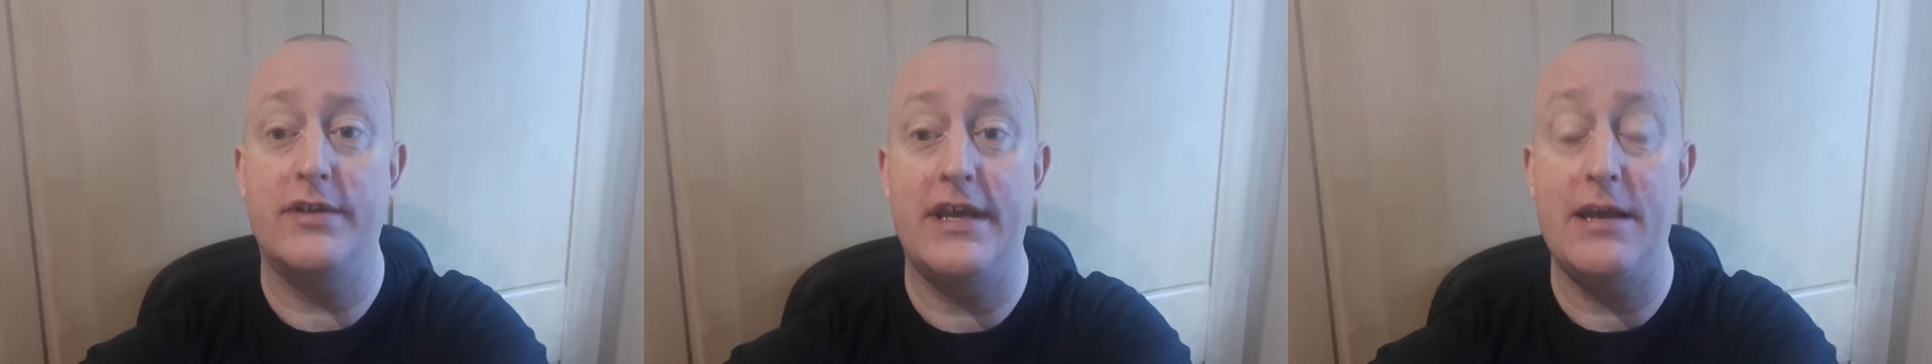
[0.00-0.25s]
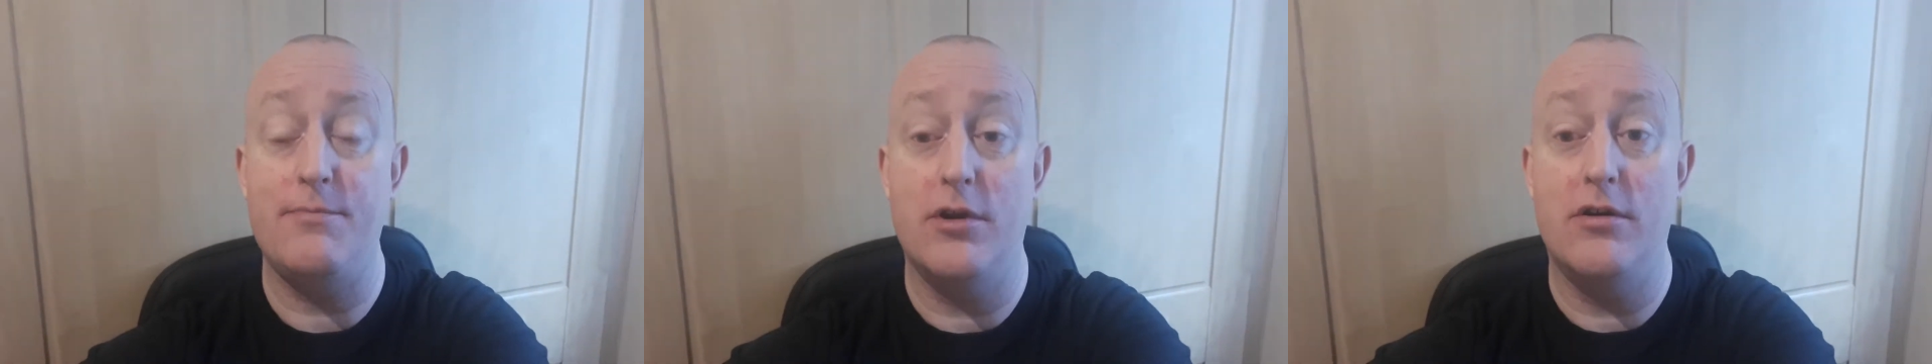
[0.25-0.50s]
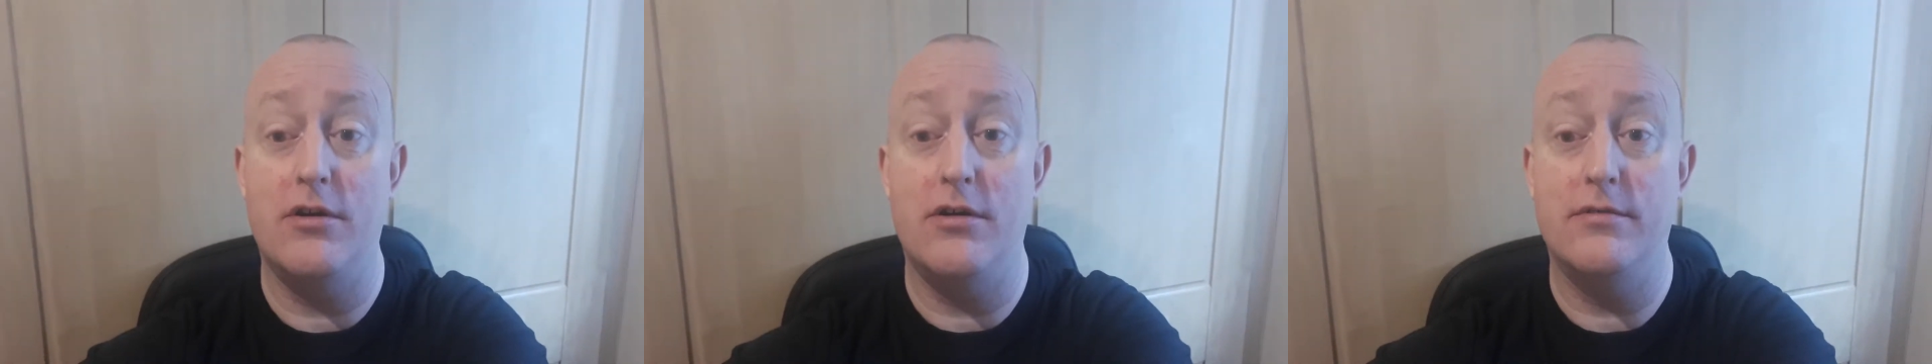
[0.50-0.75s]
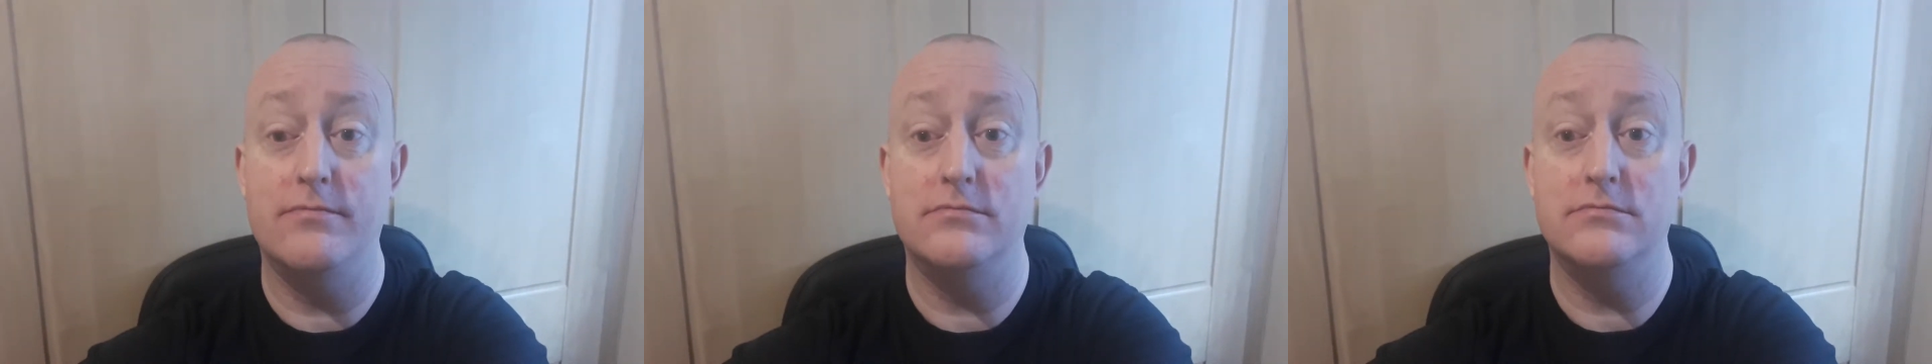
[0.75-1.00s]

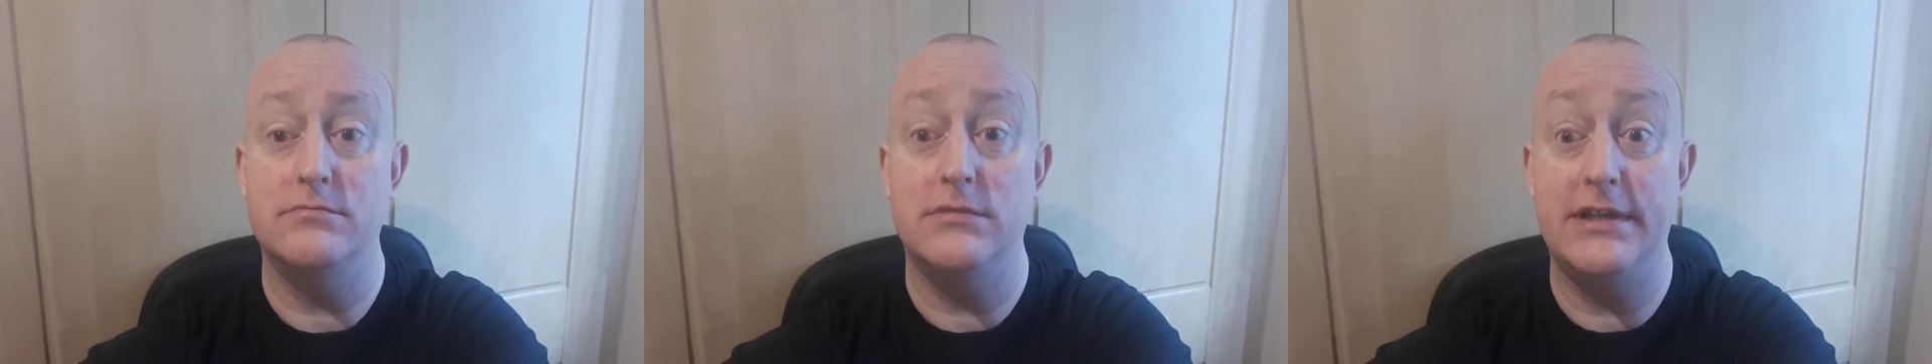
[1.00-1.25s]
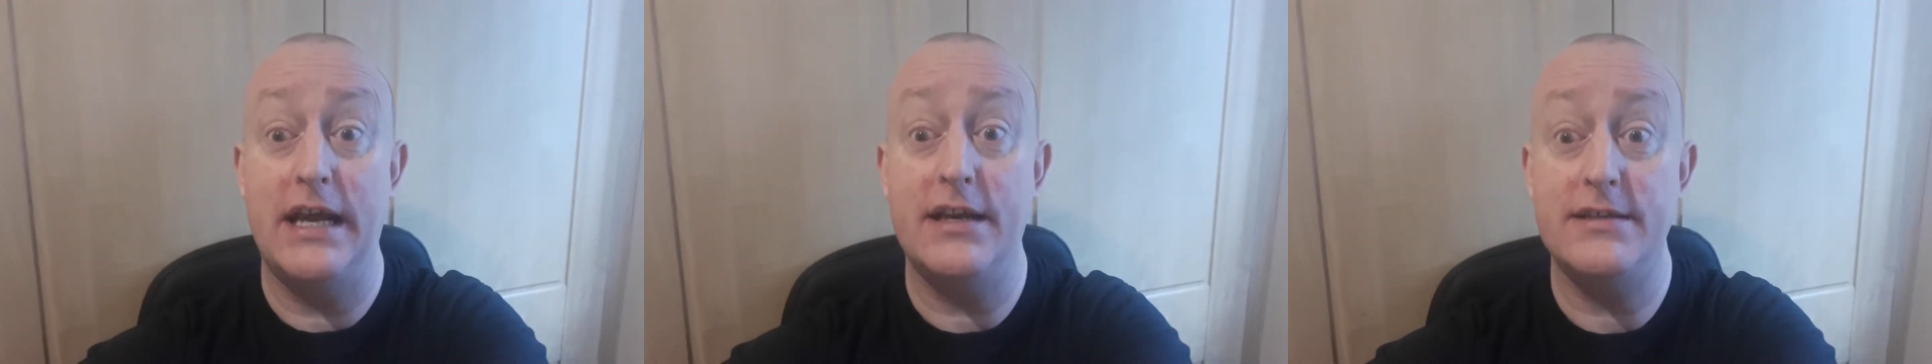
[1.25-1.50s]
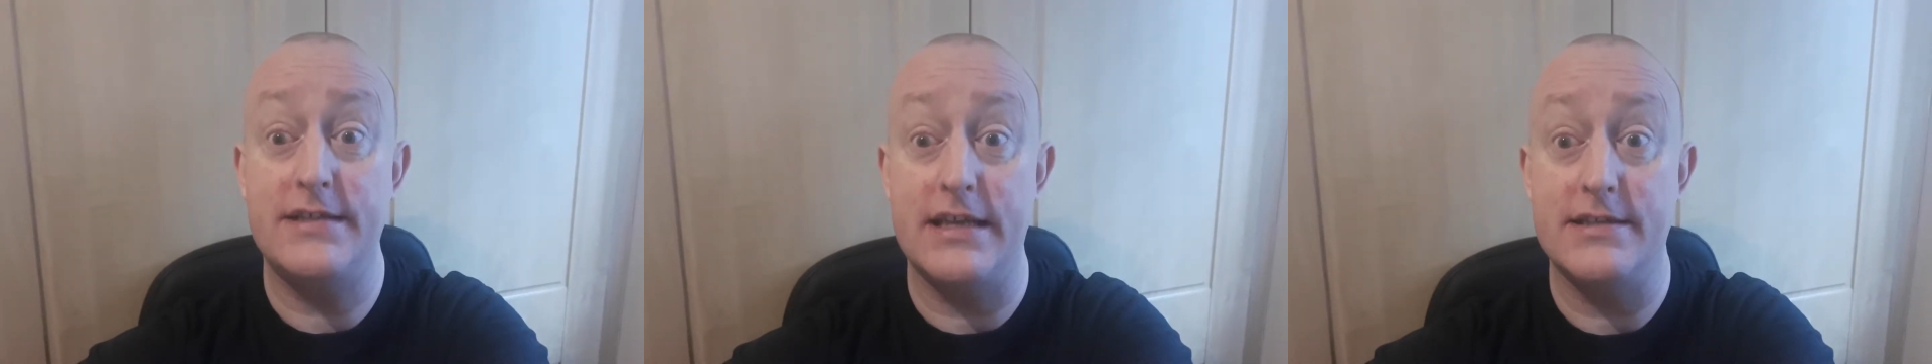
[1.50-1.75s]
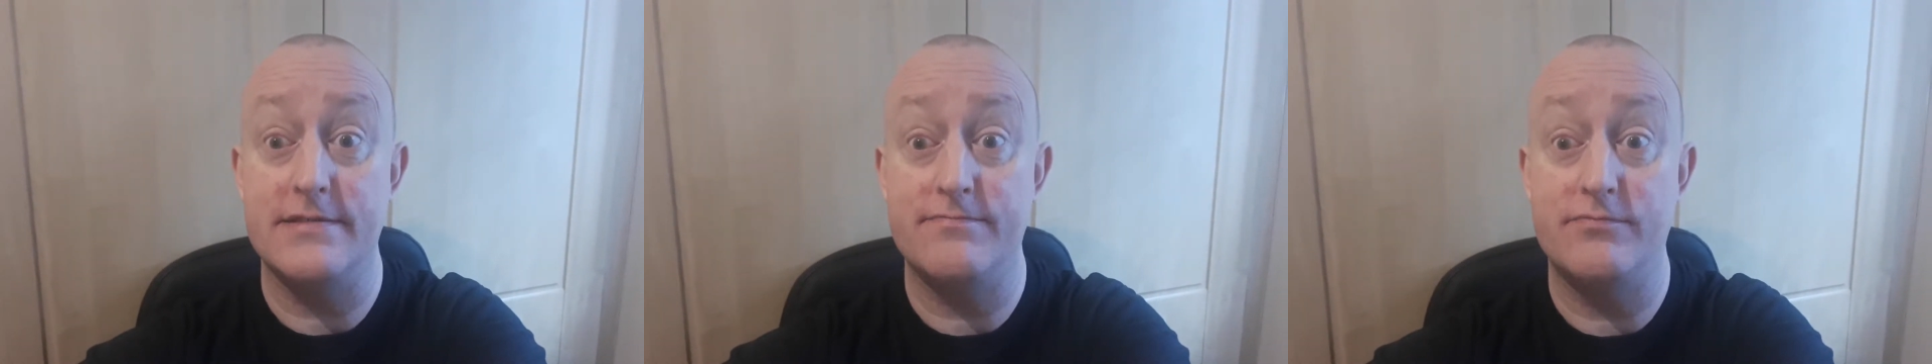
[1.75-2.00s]

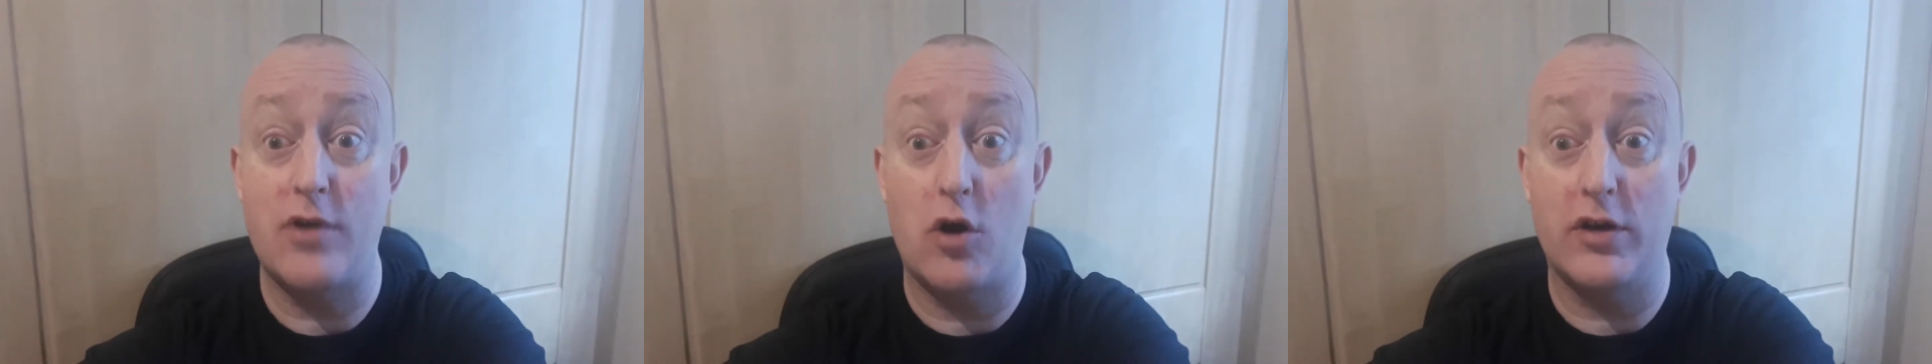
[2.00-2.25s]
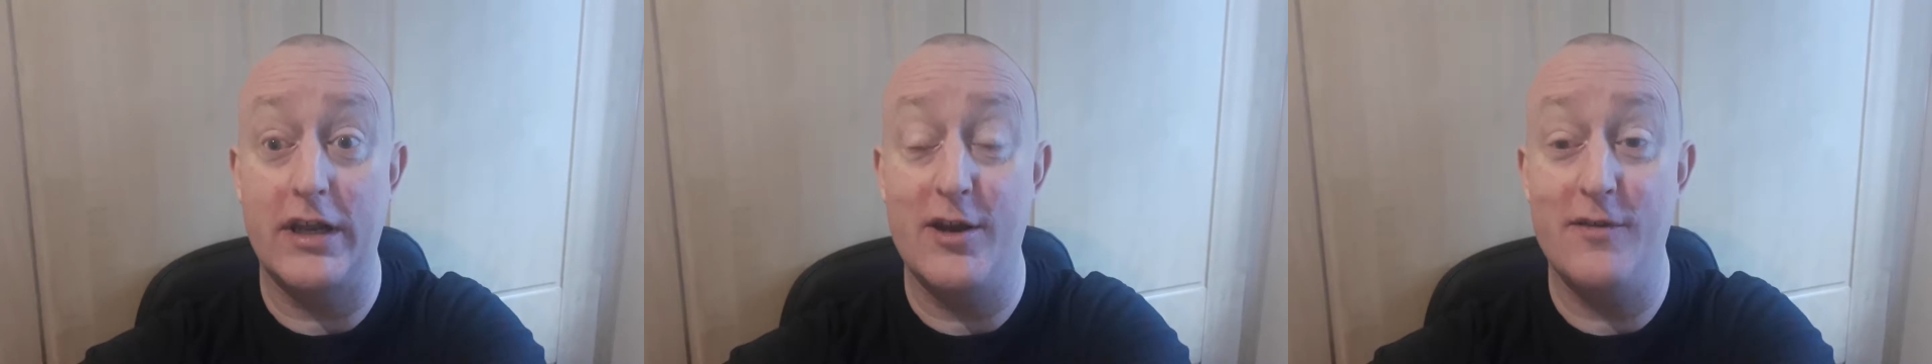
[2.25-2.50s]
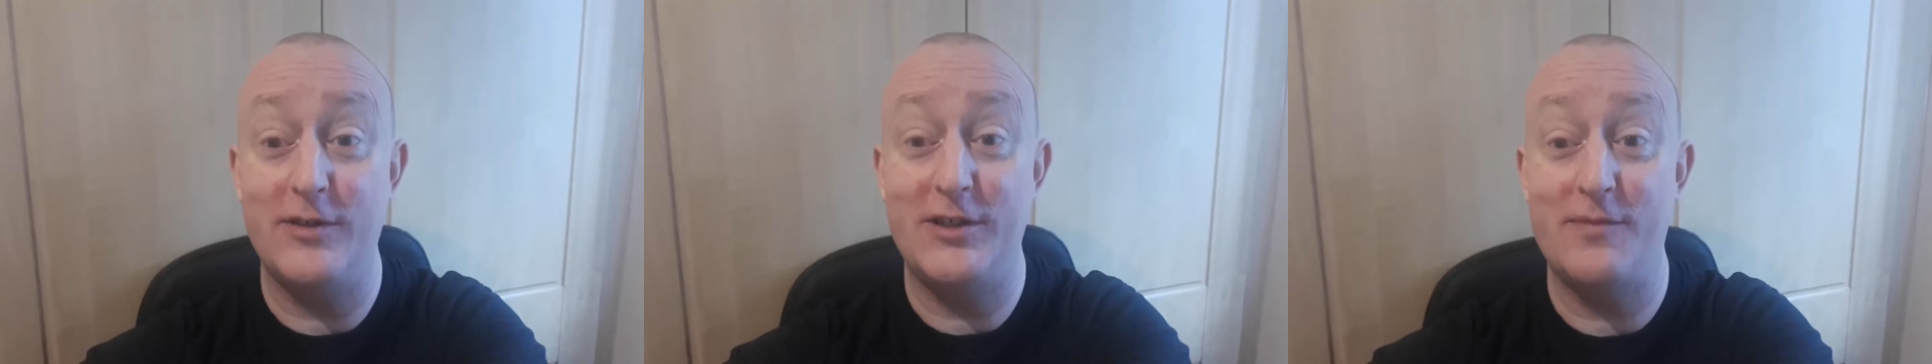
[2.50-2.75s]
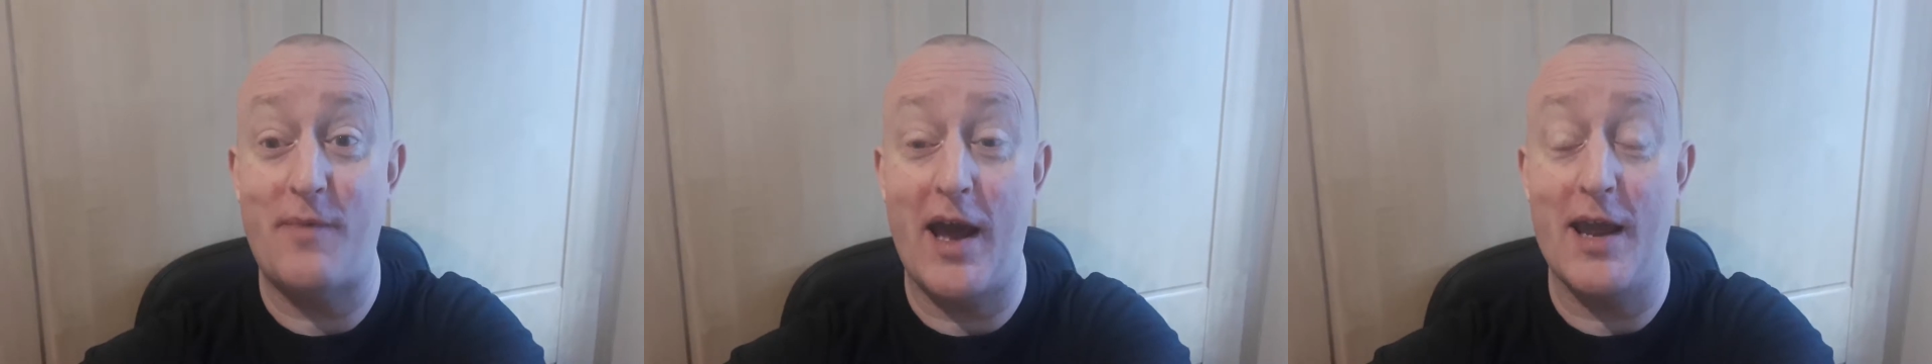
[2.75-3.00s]
Hypno-Analysis, oddly enough, as you
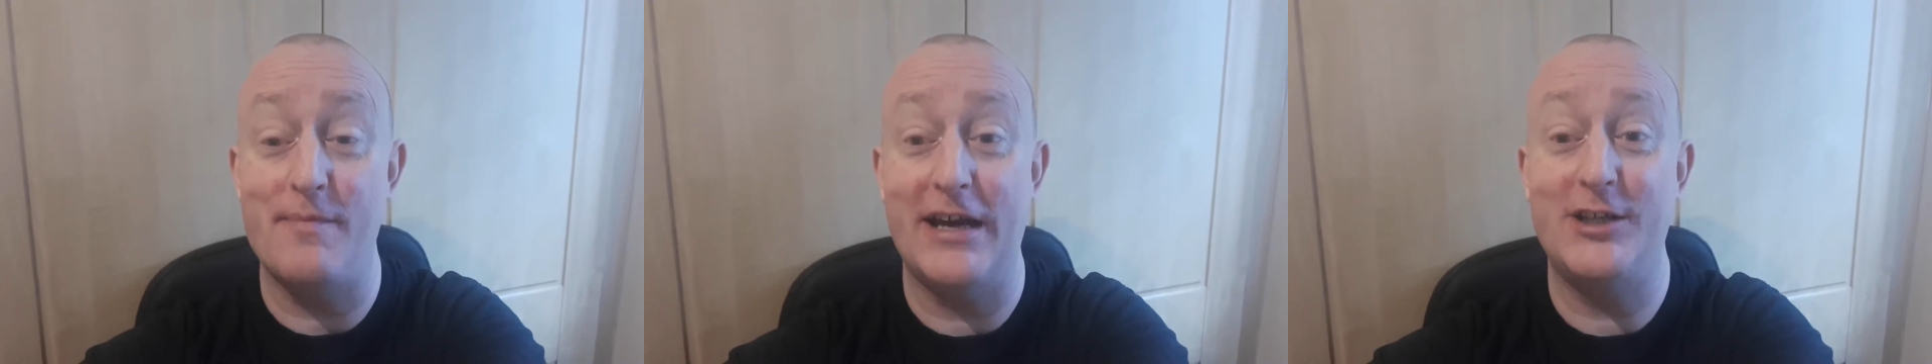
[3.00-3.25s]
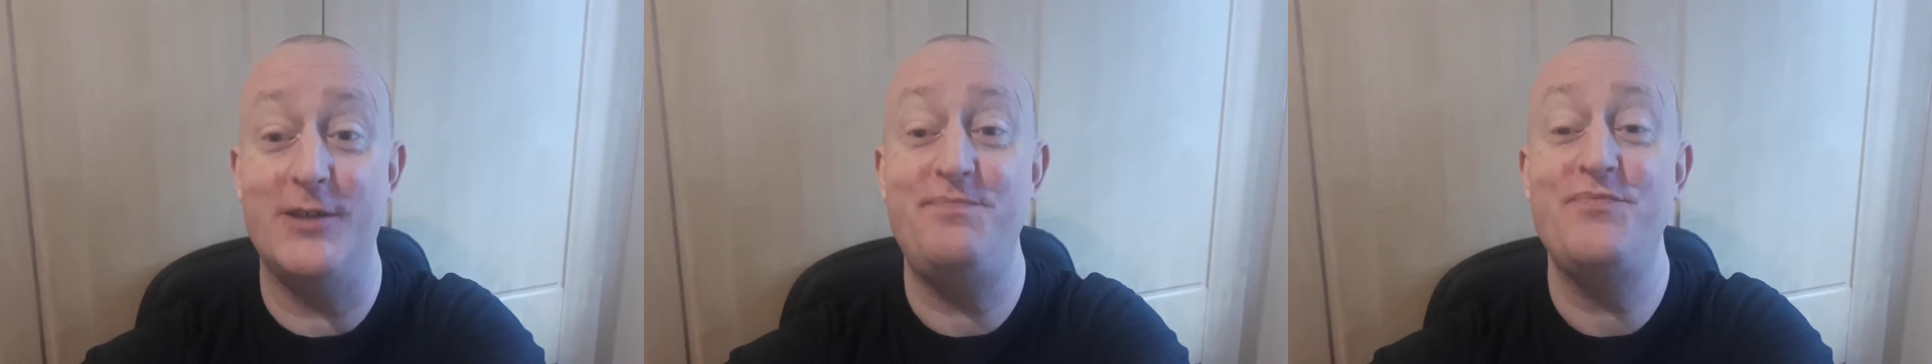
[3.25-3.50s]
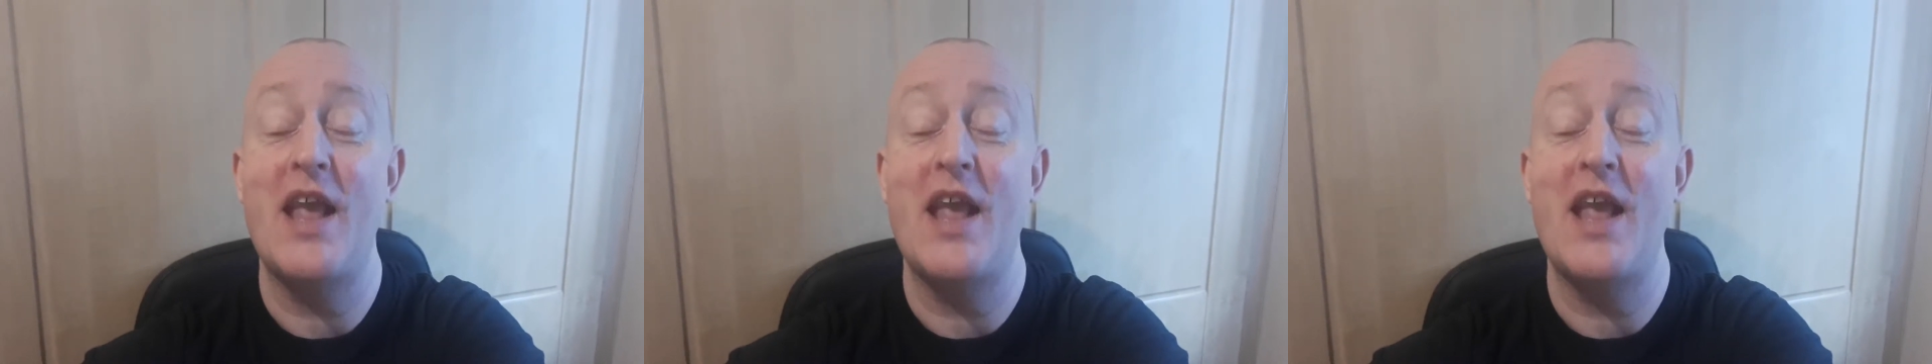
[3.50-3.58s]
might imagine.